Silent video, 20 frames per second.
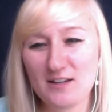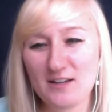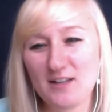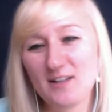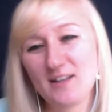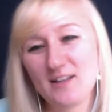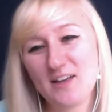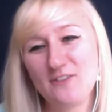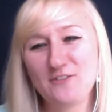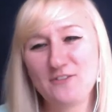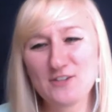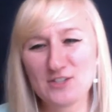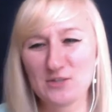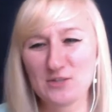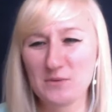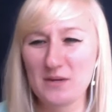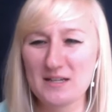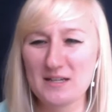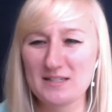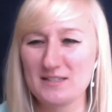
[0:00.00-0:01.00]
efficient
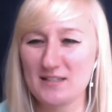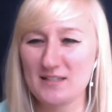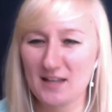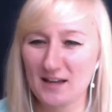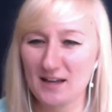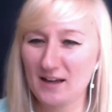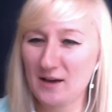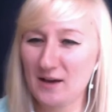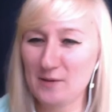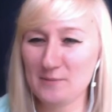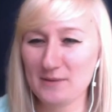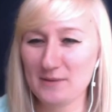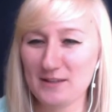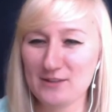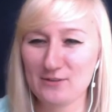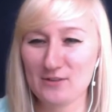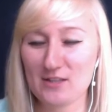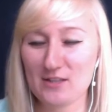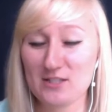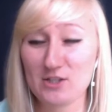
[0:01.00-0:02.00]
ways to help me
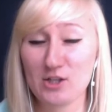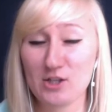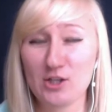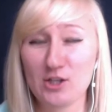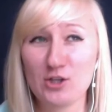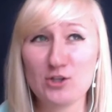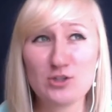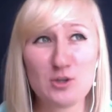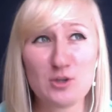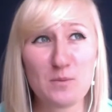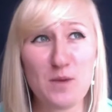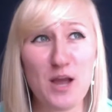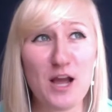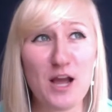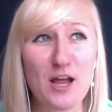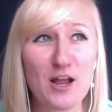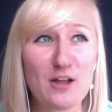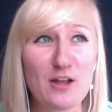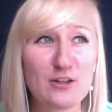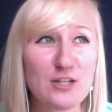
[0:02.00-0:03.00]
through this? And like, you should be
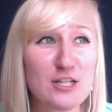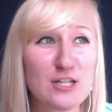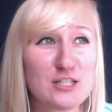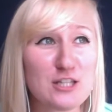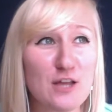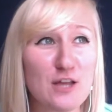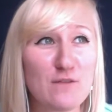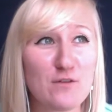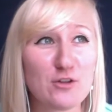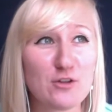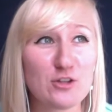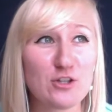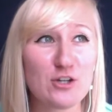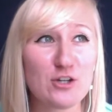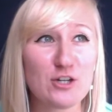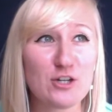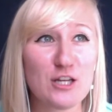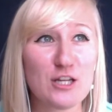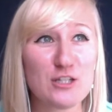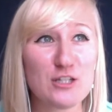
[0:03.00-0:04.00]
at least level
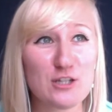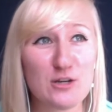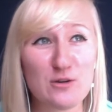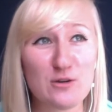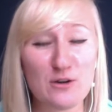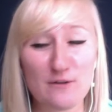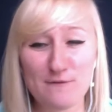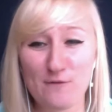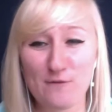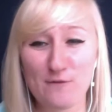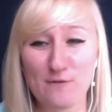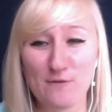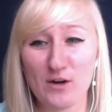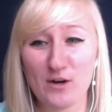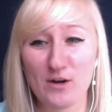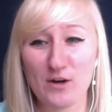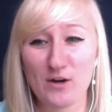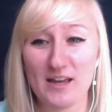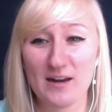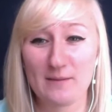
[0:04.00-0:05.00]
32 to
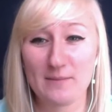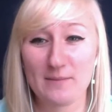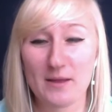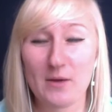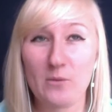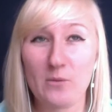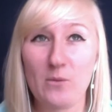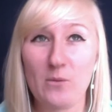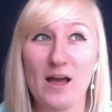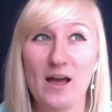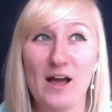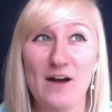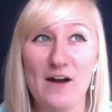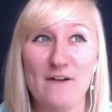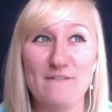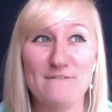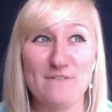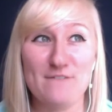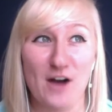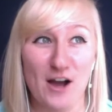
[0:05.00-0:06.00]
40. And I'm like,
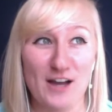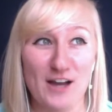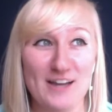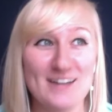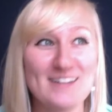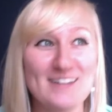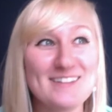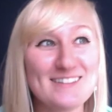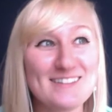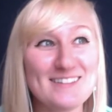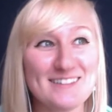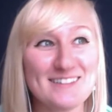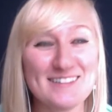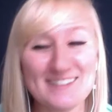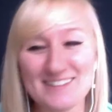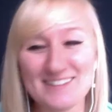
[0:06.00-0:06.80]
well, fuck. Yeah.